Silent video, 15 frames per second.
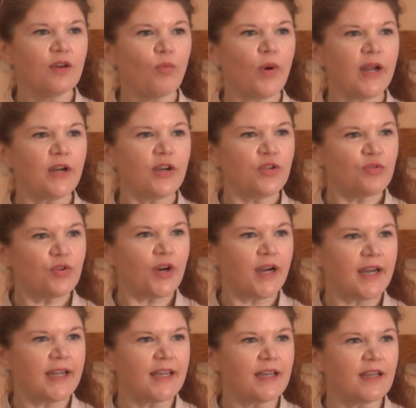Why are you
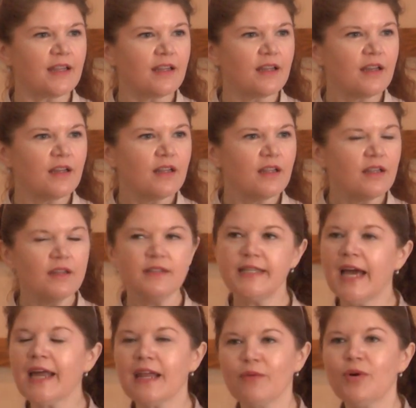crying?
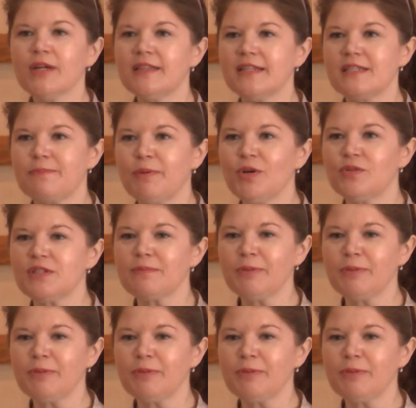Dad, I want these boots.